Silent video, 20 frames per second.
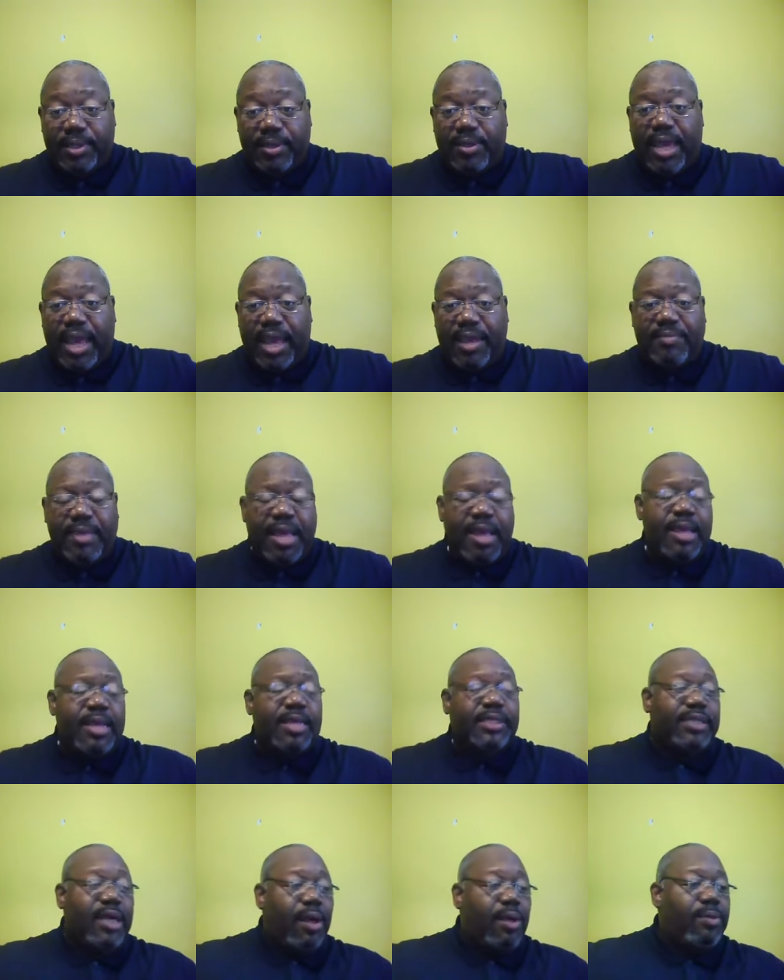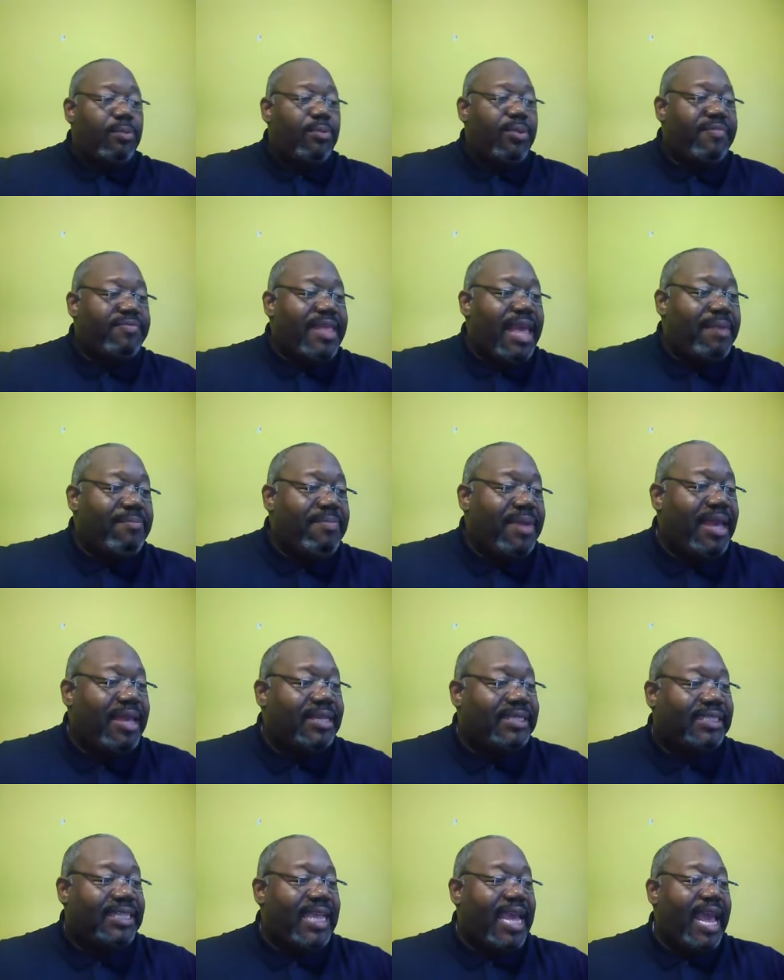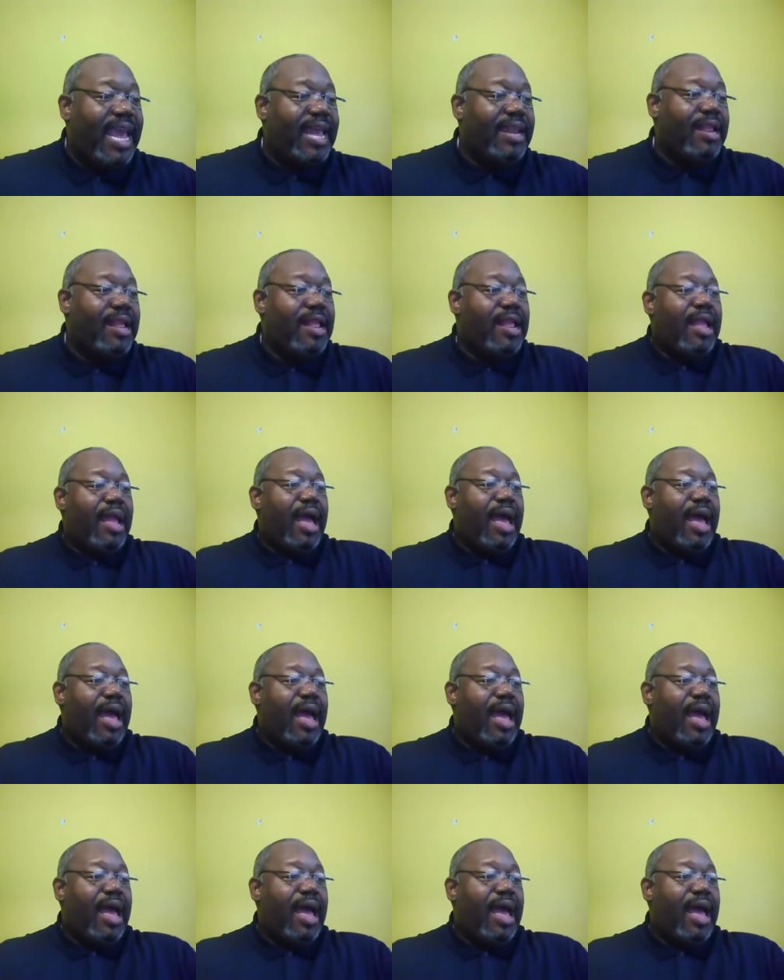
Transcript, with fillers: Okay? So with that being said,